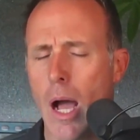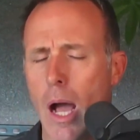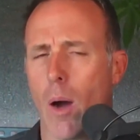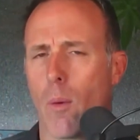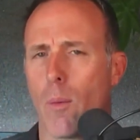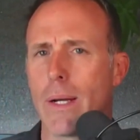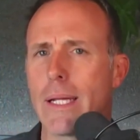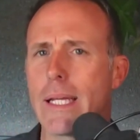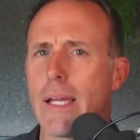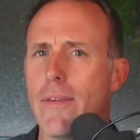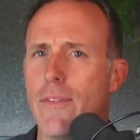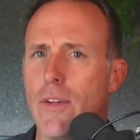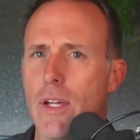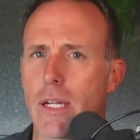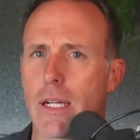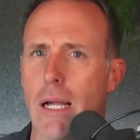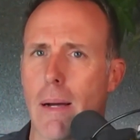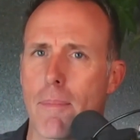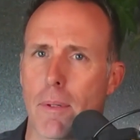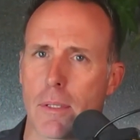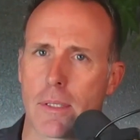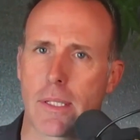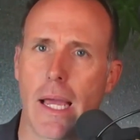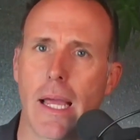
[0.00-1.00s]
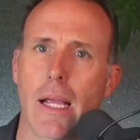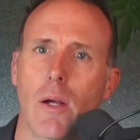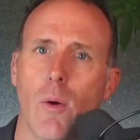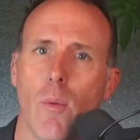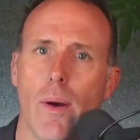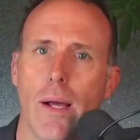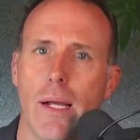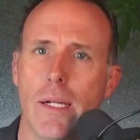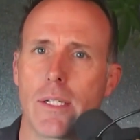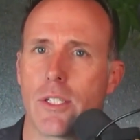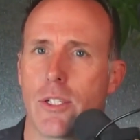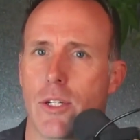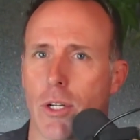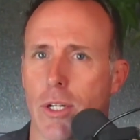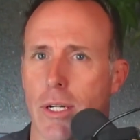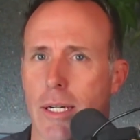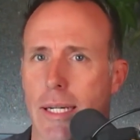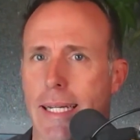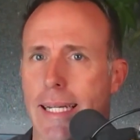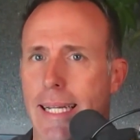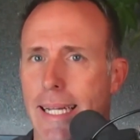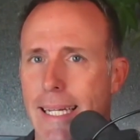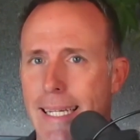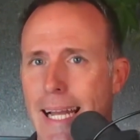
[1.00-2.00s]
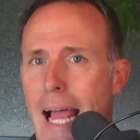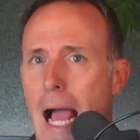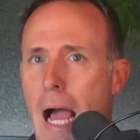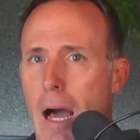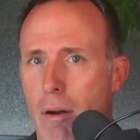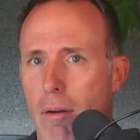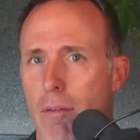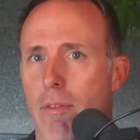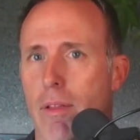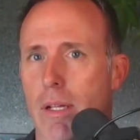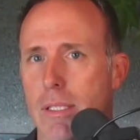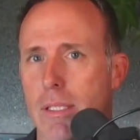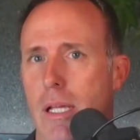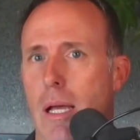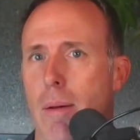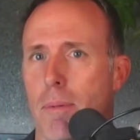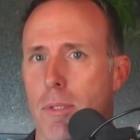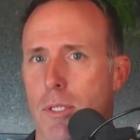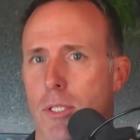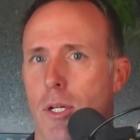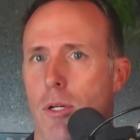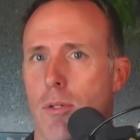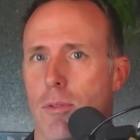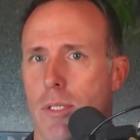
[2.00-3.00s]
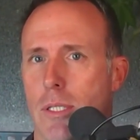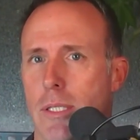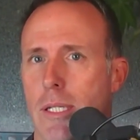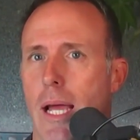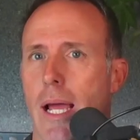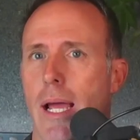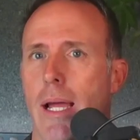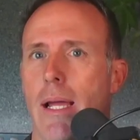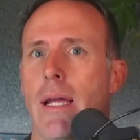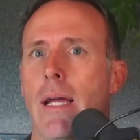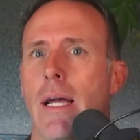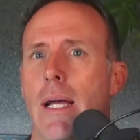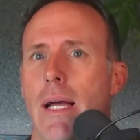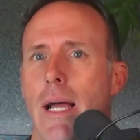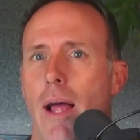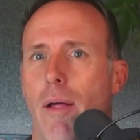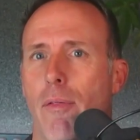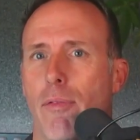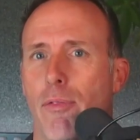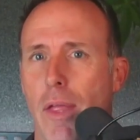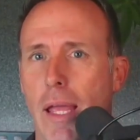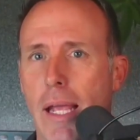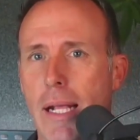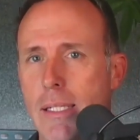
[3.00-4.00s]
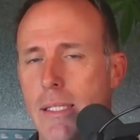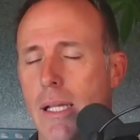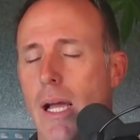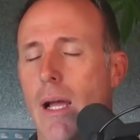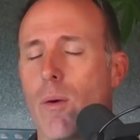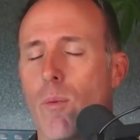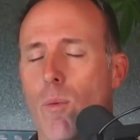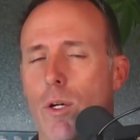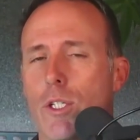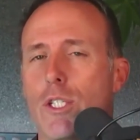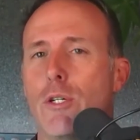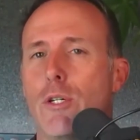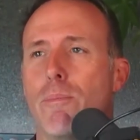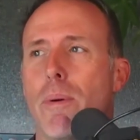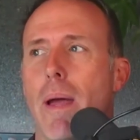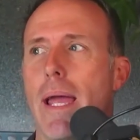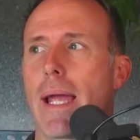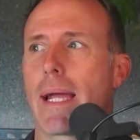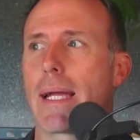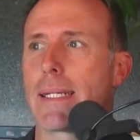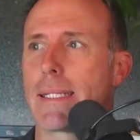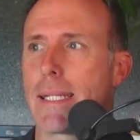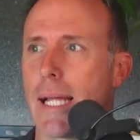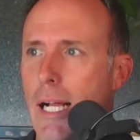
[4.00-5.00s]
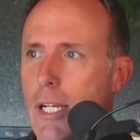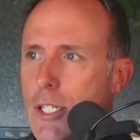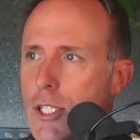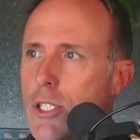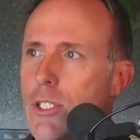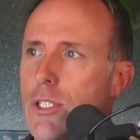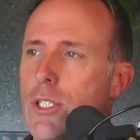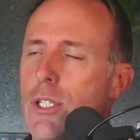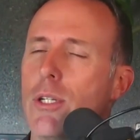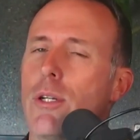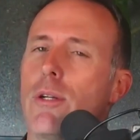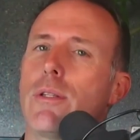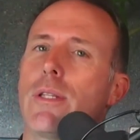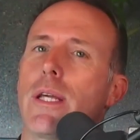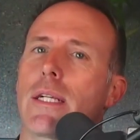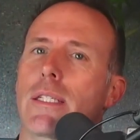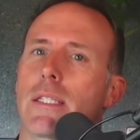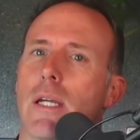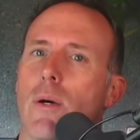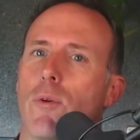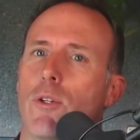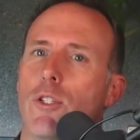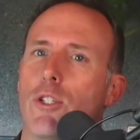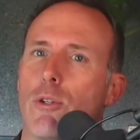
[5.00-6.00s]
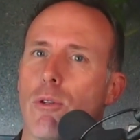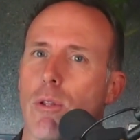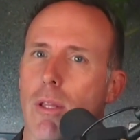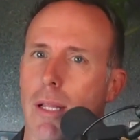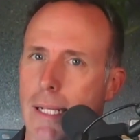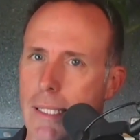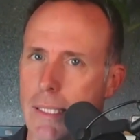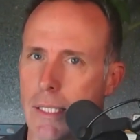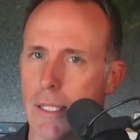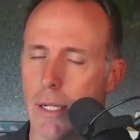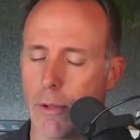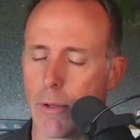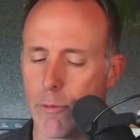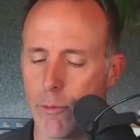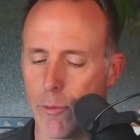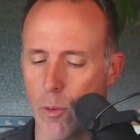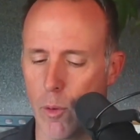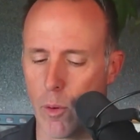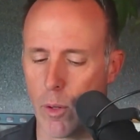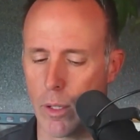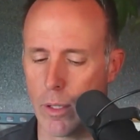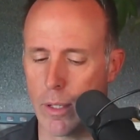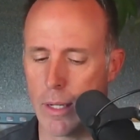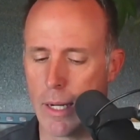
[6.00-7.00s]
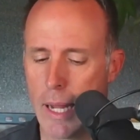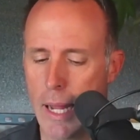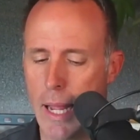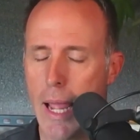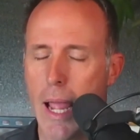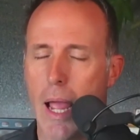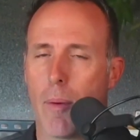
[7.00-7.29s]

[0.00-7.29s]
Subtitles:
I want to give you a couple takeaways that you're going to get out of this episode today, and things I want you paying attention to, things I want you listening for.